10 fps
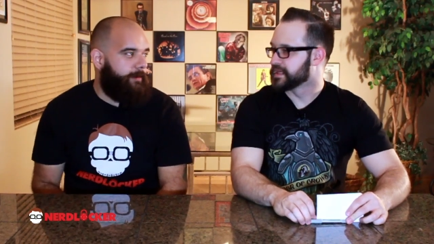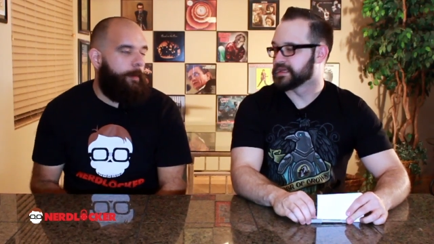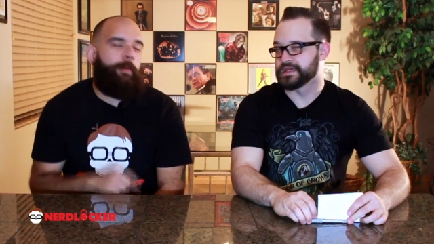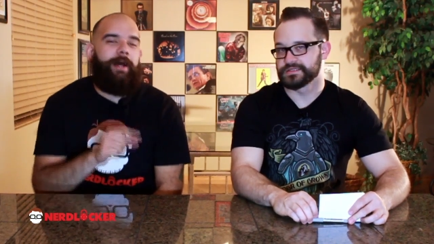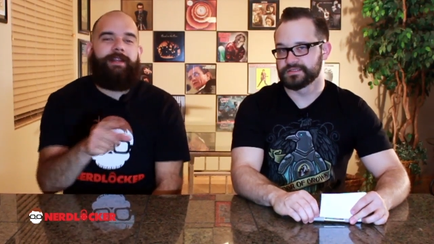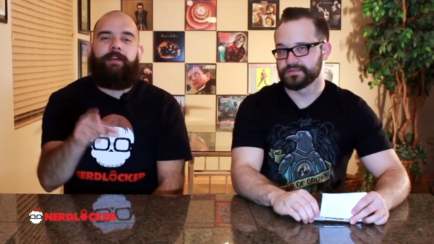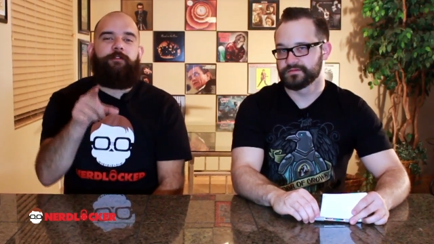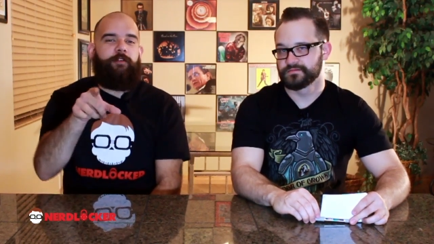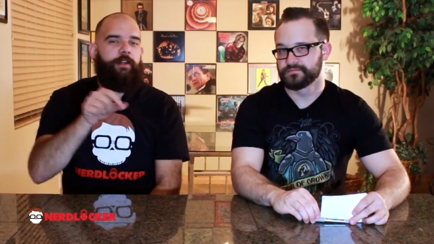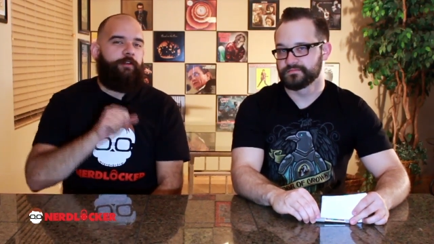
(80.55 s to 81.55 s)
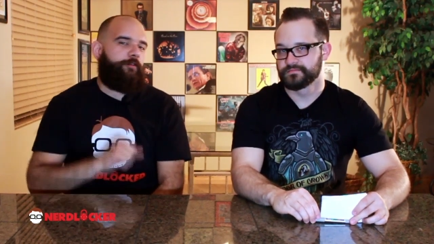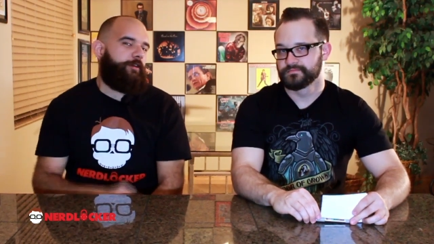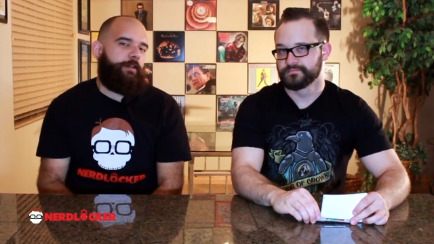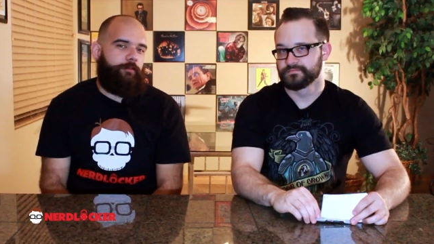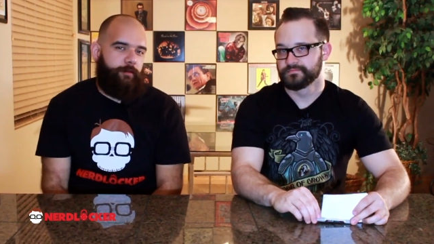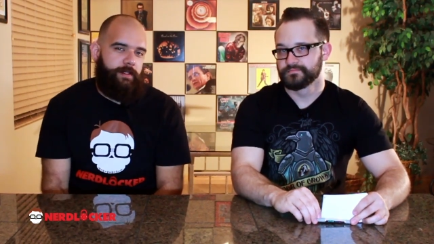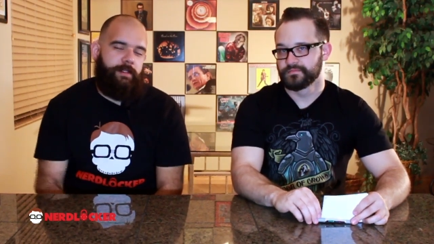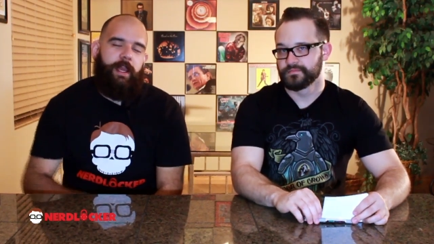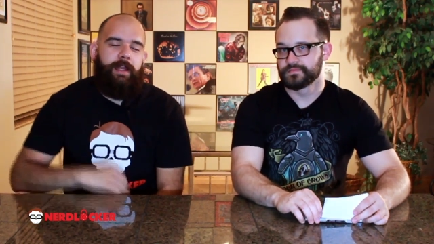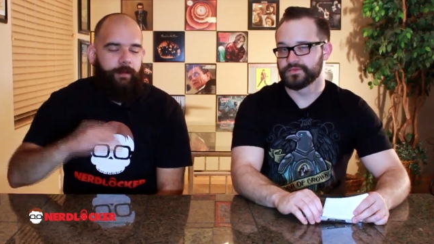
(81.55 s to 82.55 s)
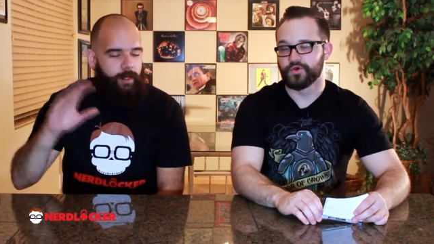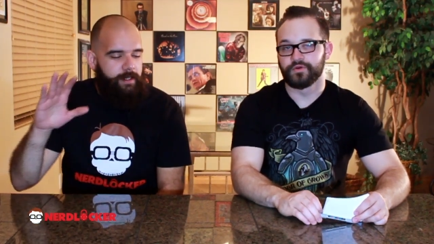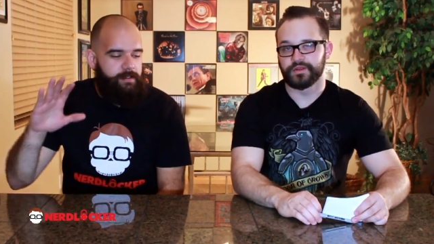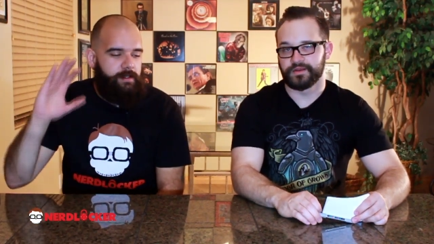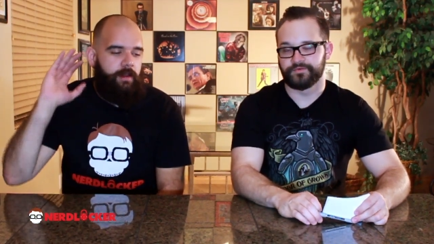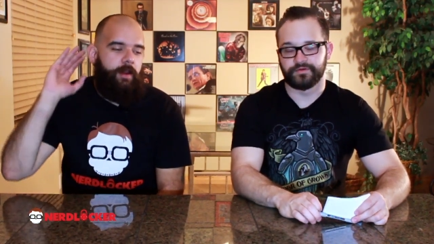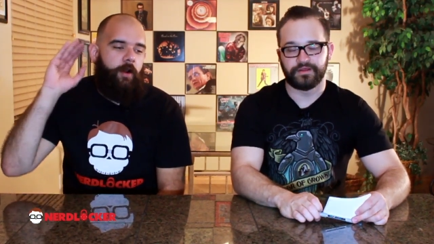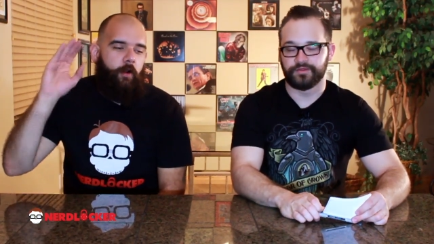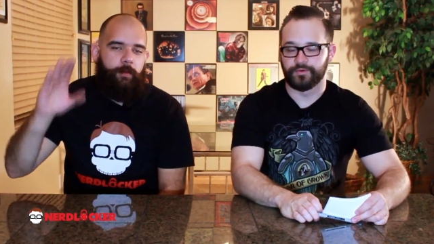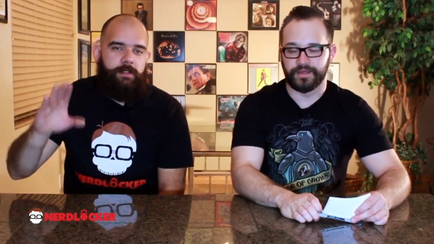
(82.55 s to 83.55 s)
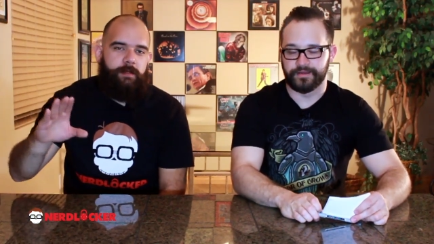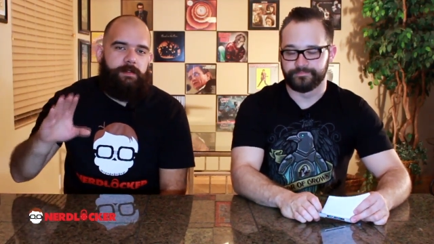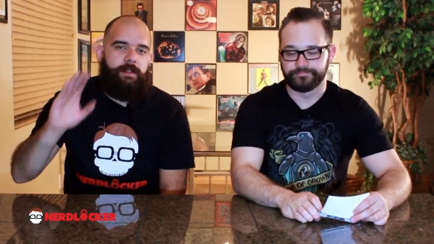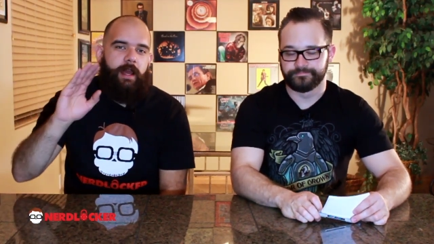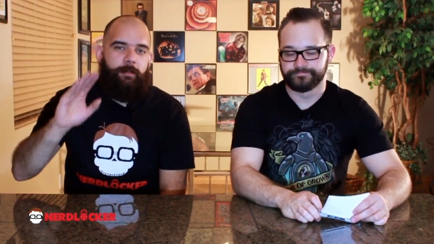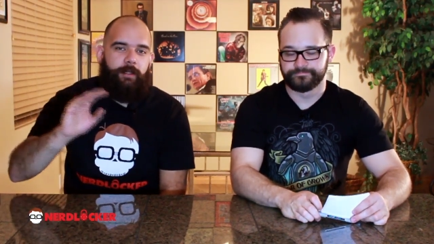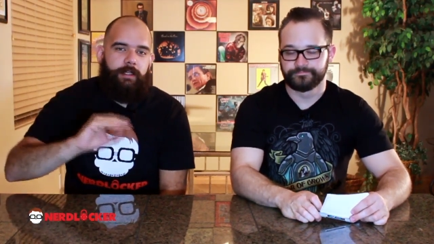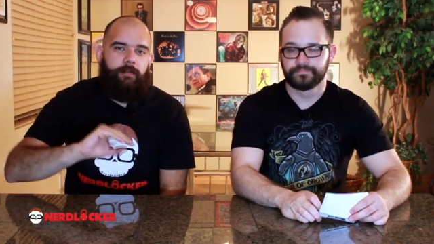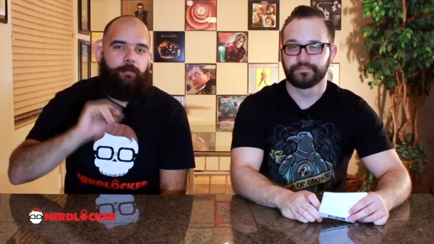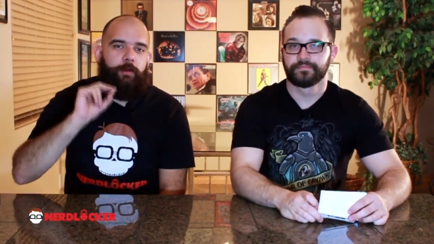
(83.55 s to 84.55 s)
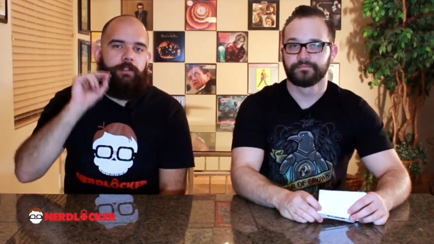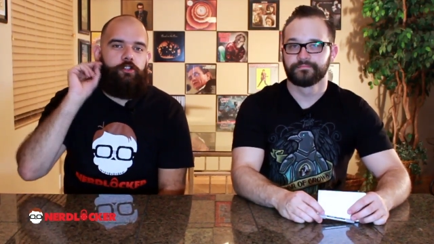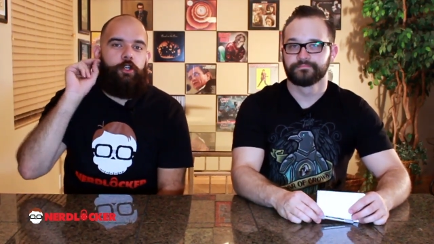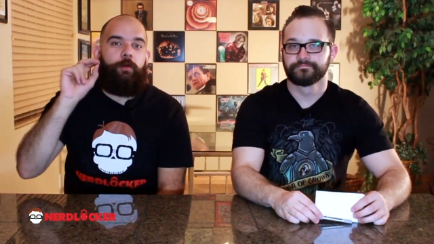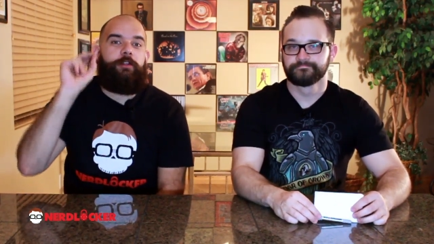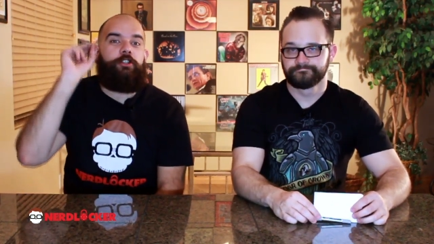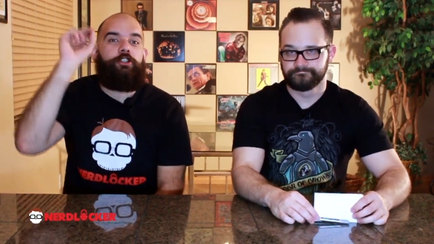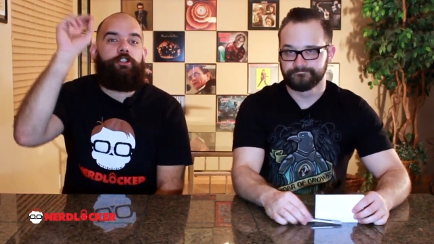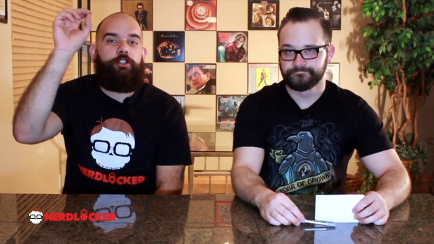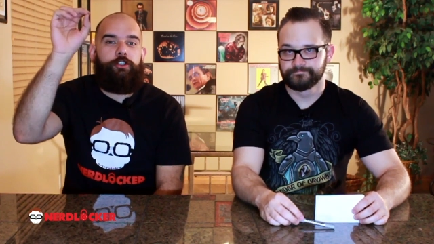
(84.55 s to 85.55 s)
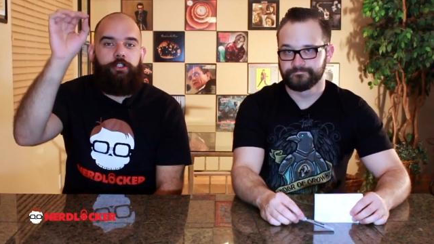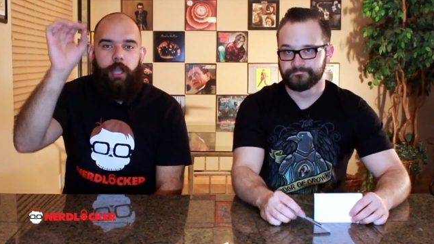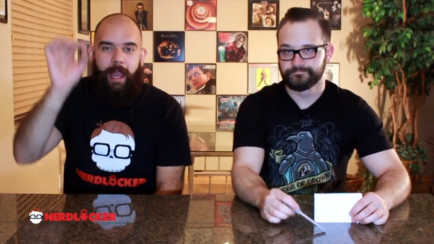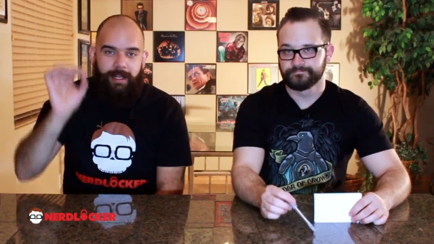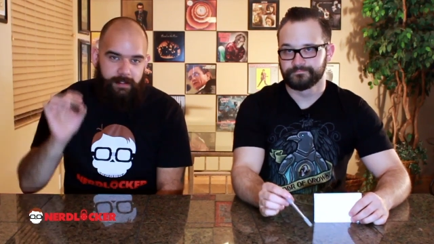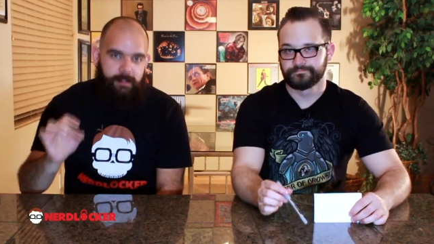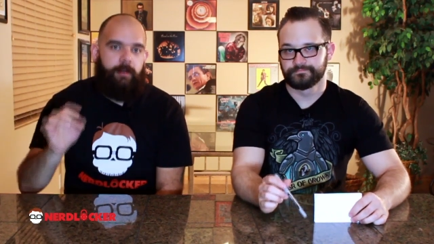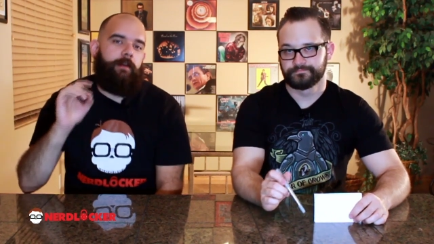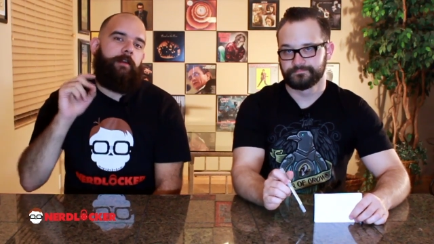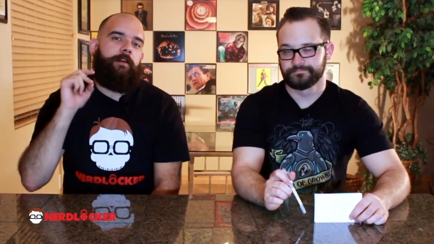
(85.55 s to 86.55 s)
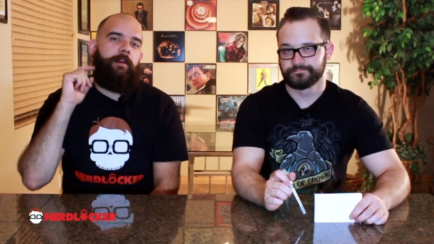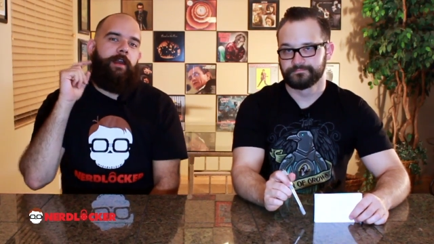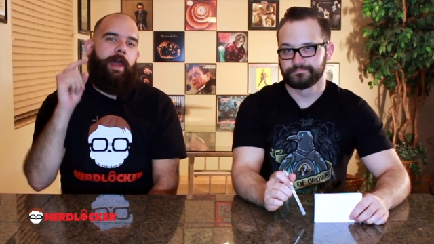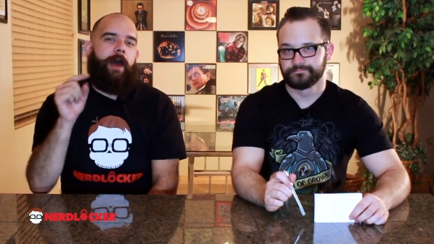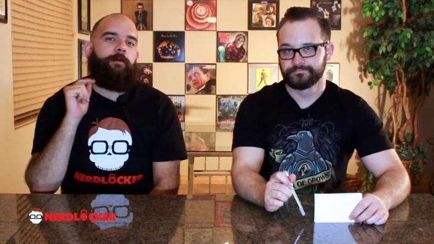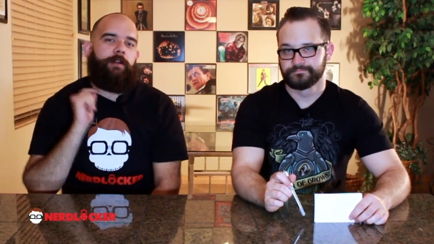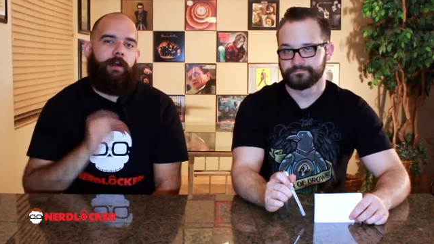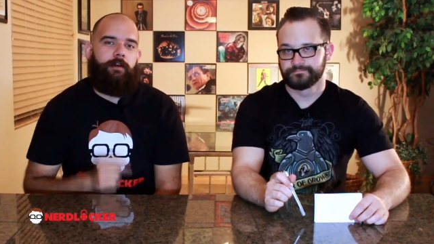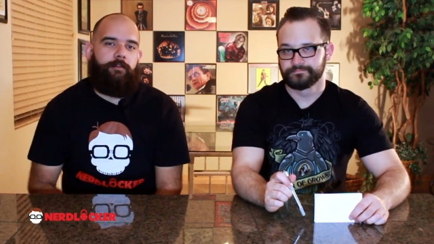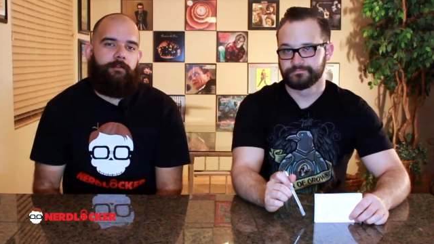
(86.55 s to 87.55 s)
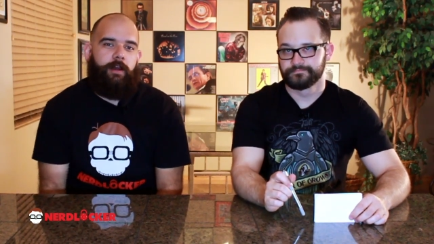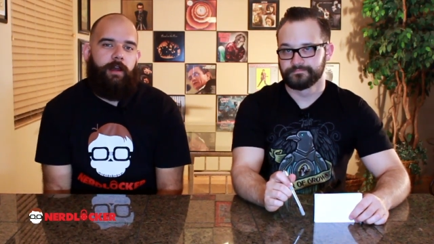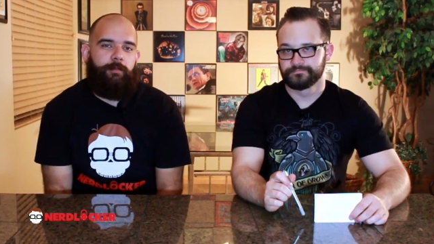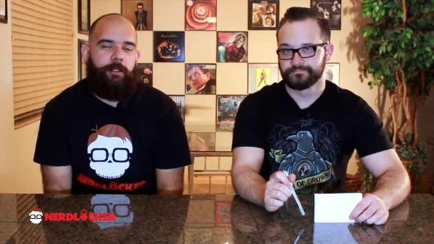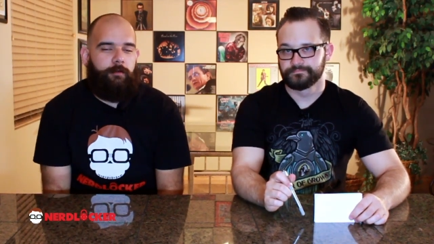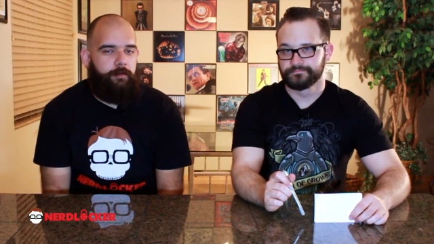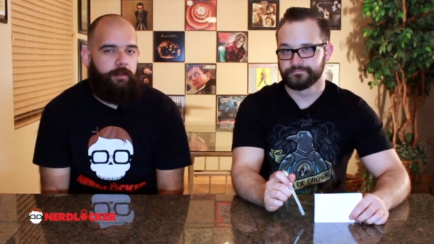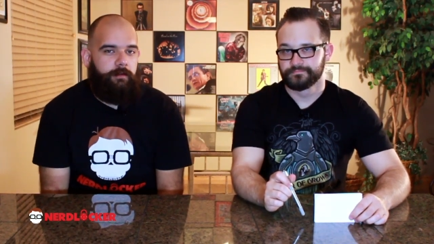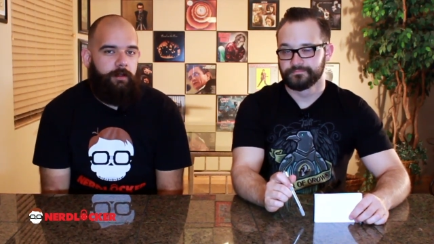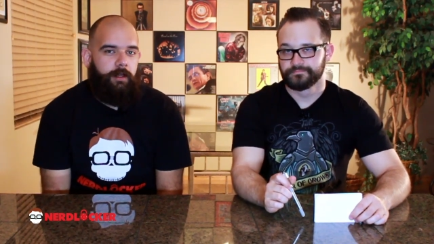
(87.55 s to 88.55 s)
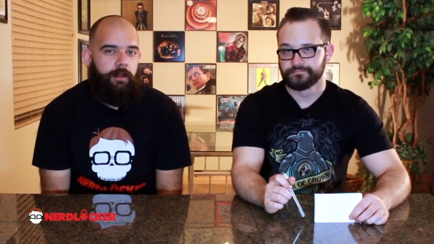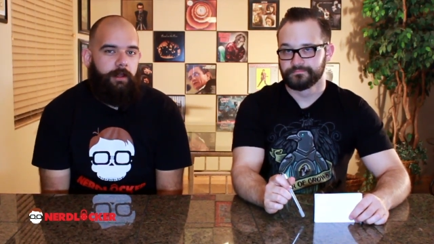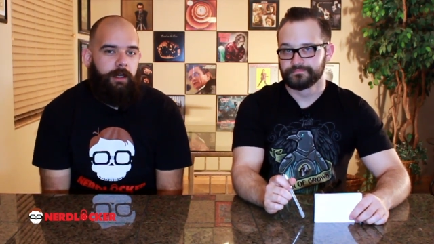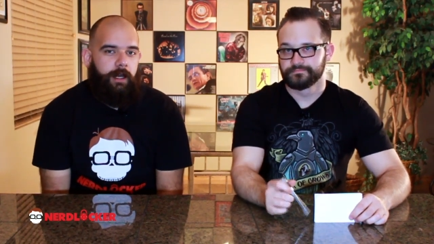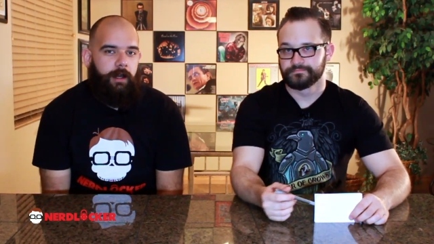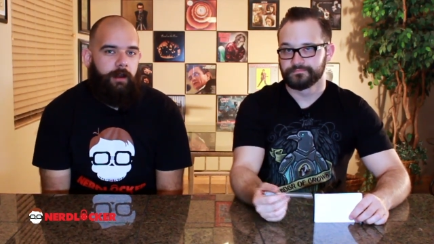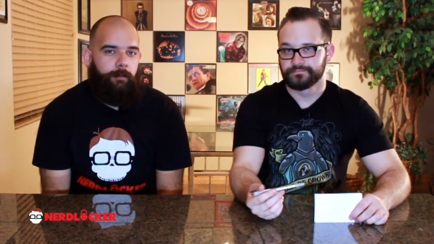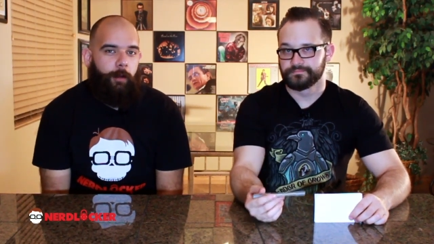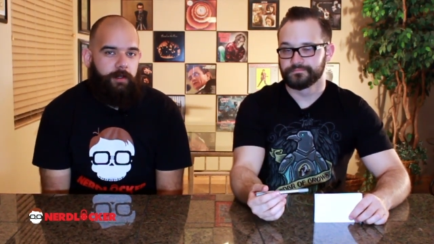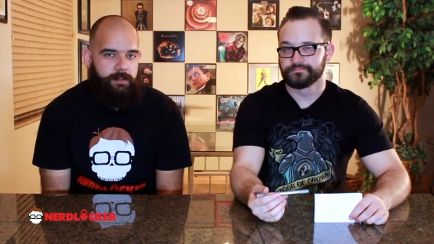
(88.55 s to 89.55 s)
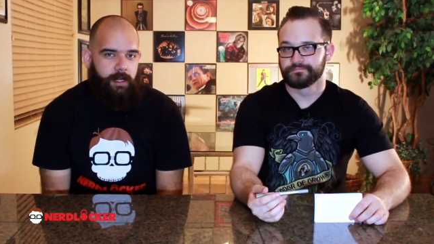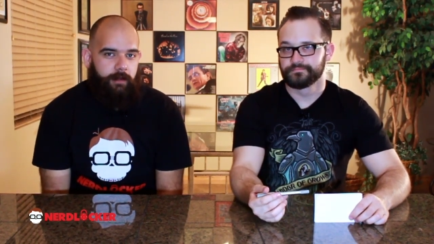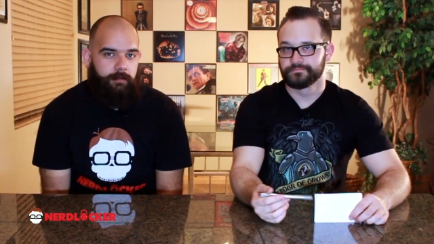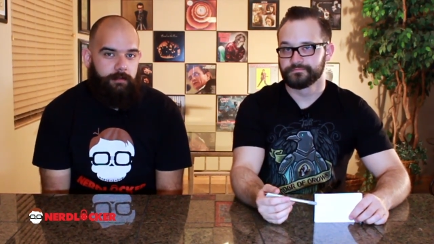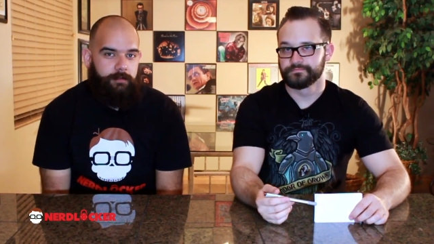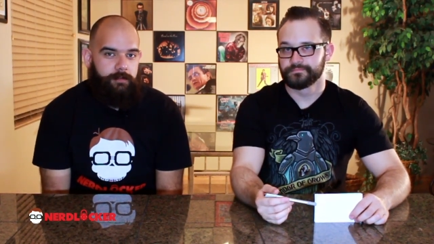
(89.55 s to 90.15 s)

Speaker 1: Yes. But they're funnier for a different reason. Anyways, totally different. Either Homer way. Simpson, I believe, would choke the shiza out of uh, Peter Griffin, uh, Bart style.